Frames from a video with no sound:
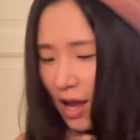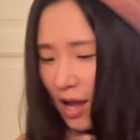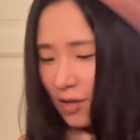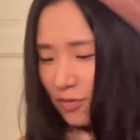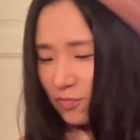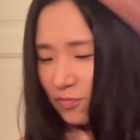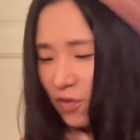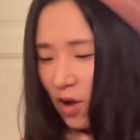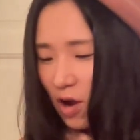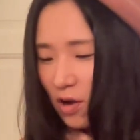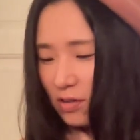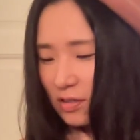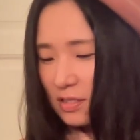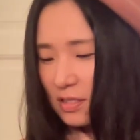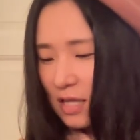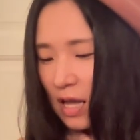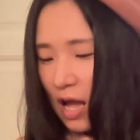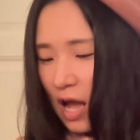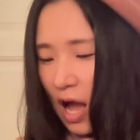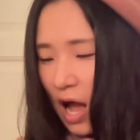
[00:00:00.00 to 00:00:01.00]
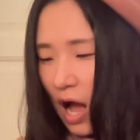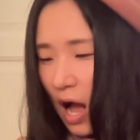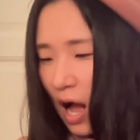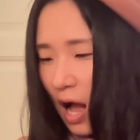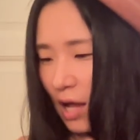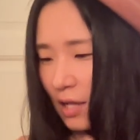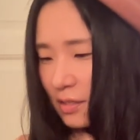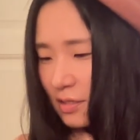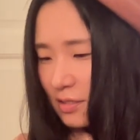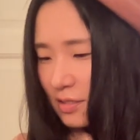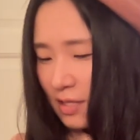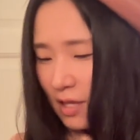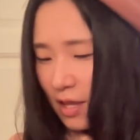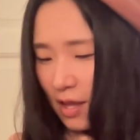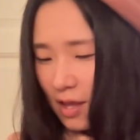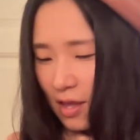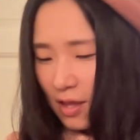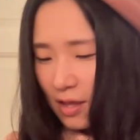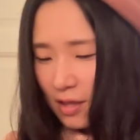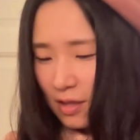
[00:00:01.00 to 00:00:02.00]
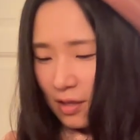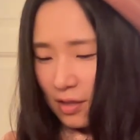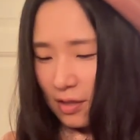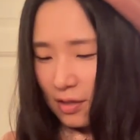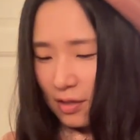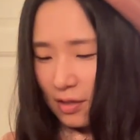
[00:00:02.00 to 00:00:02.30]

and rocks. And I